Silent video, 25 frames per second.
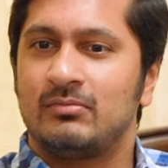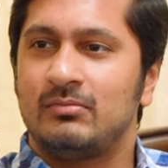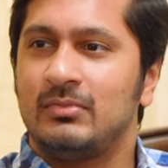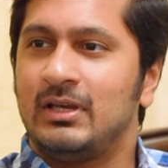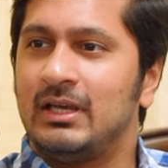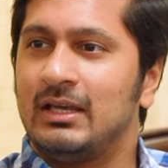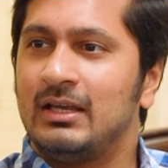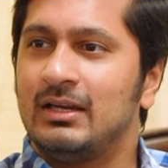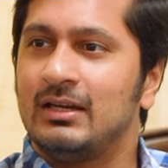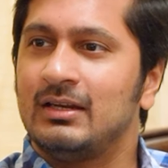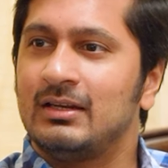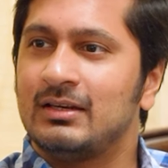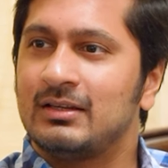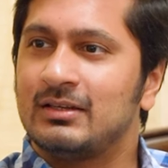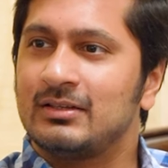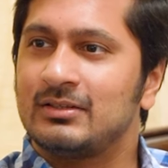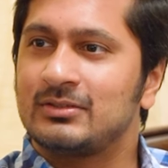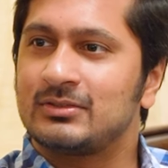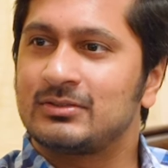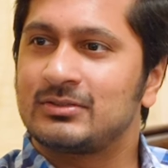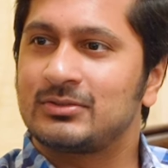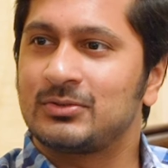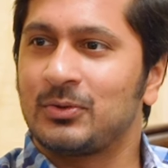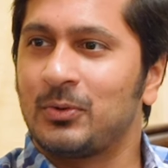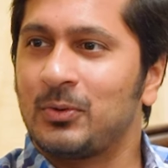main
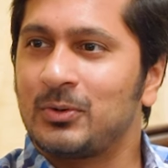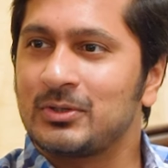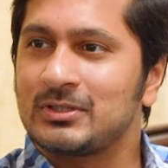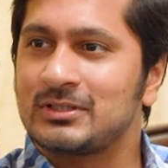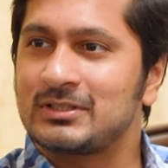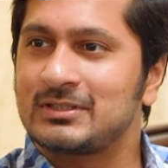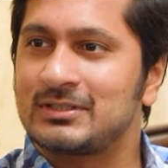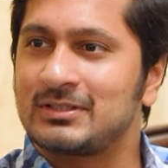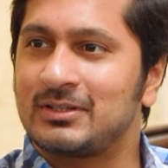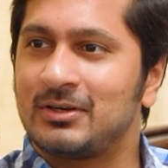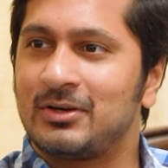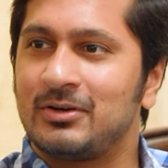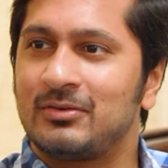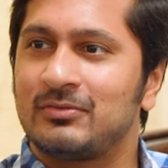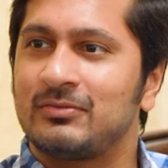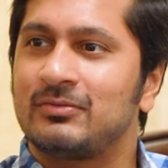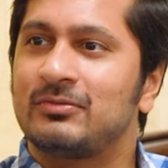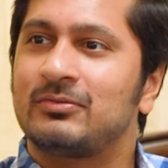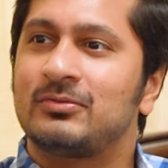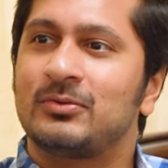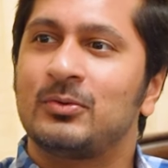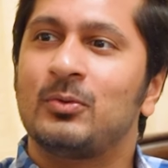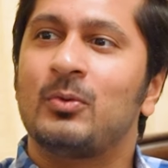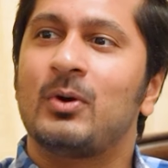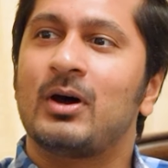source of
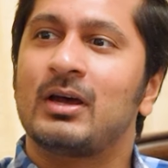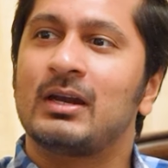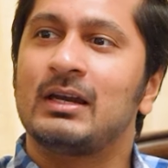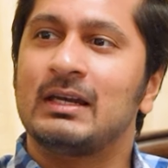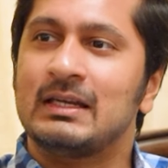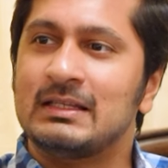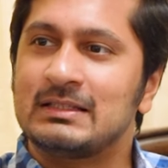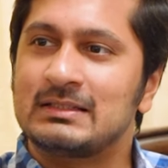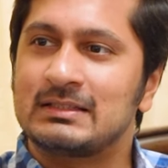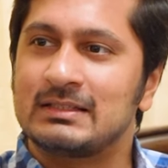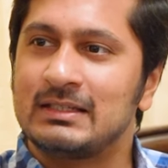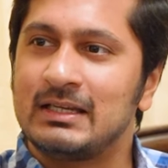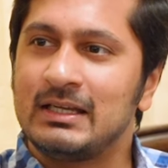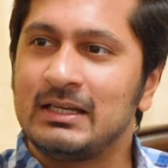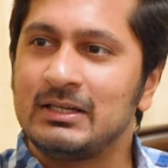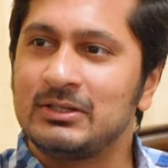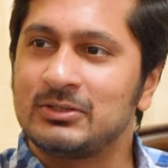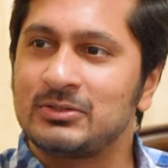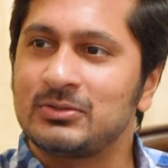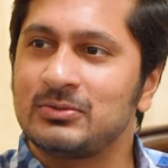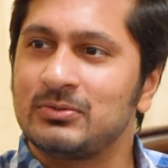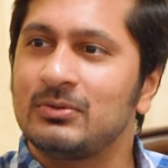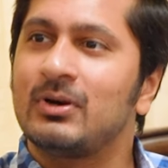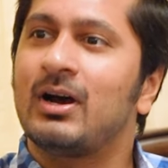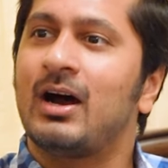who are listening
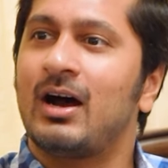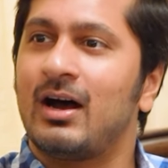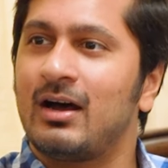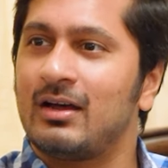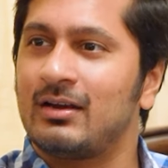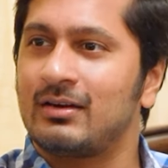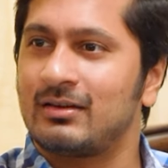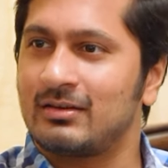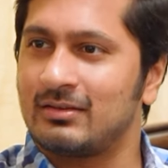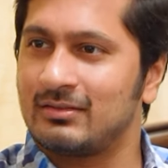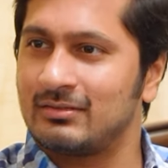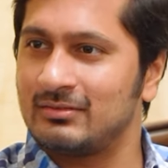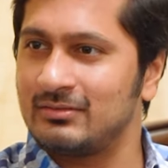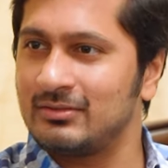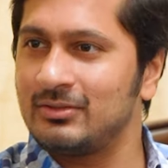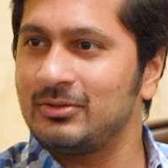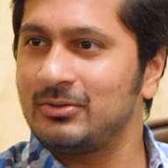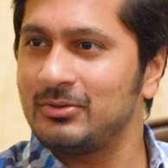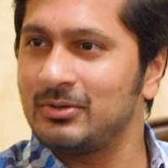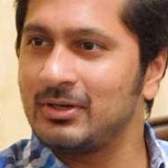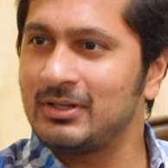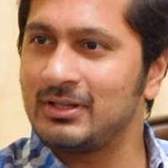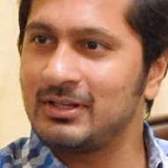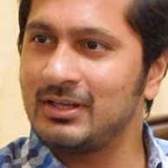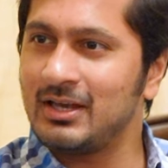to are
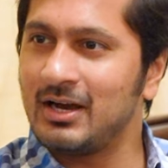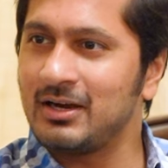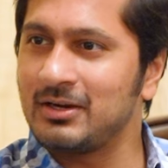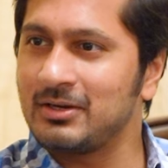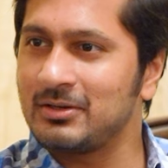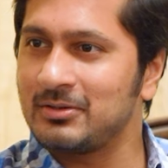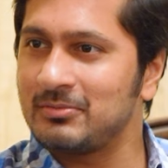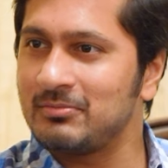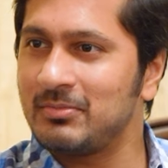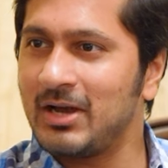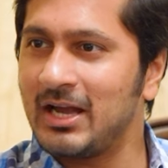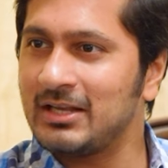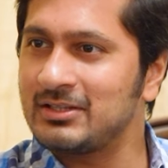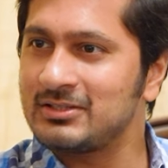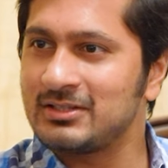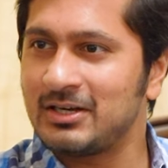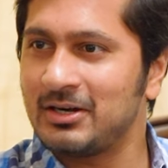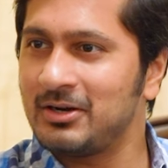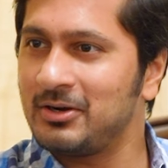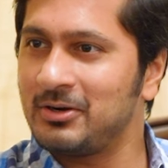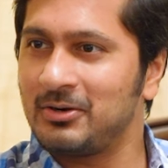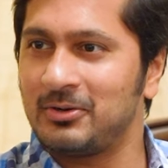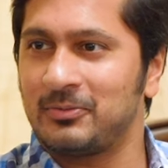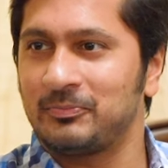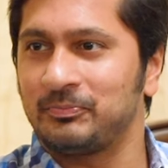the young batch
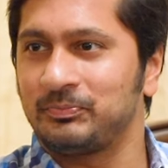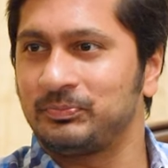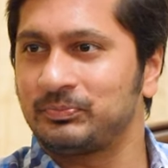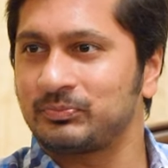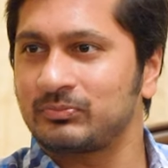aanallo